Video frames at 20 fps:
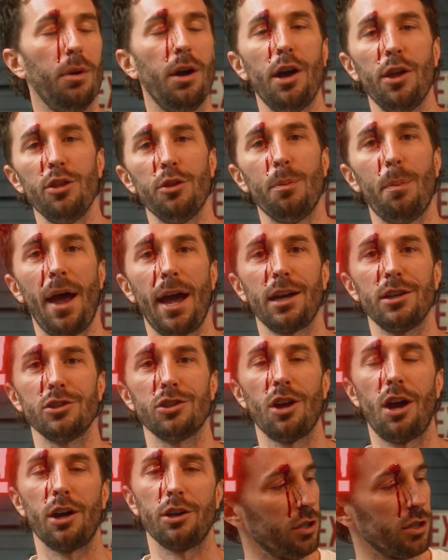But they're back in
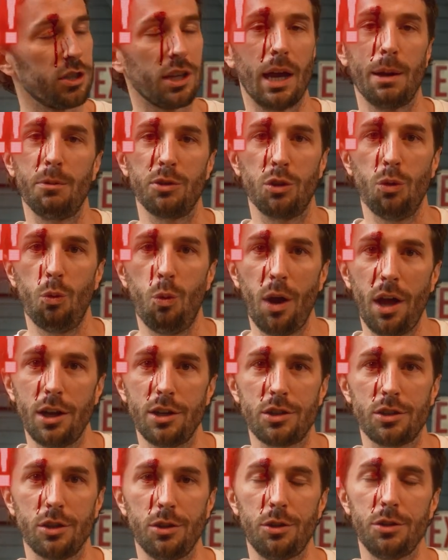stock, this time with the
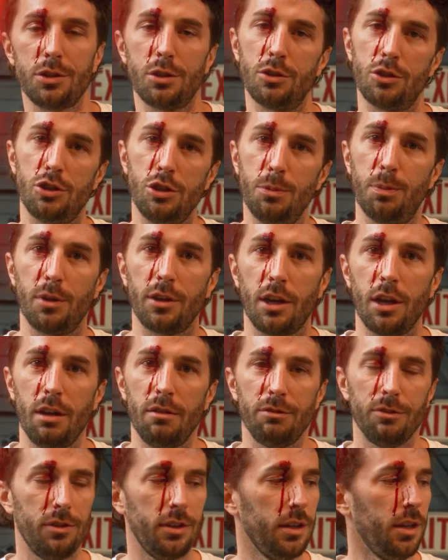wedge soles, they're super
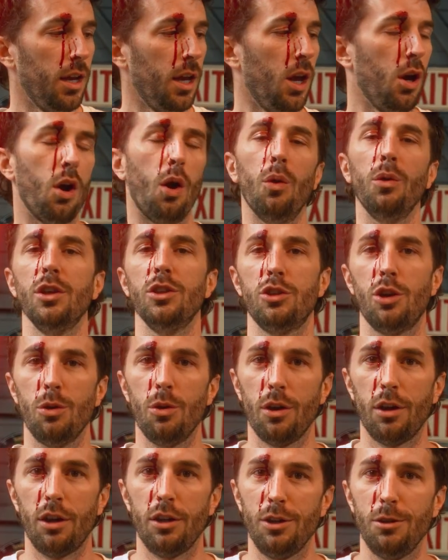comfy. Only
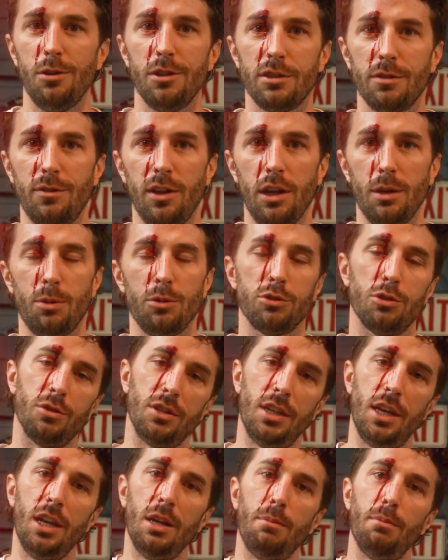200 units available, so
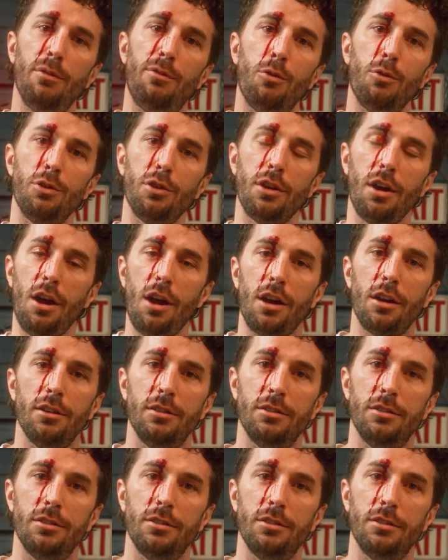get them before they're gone.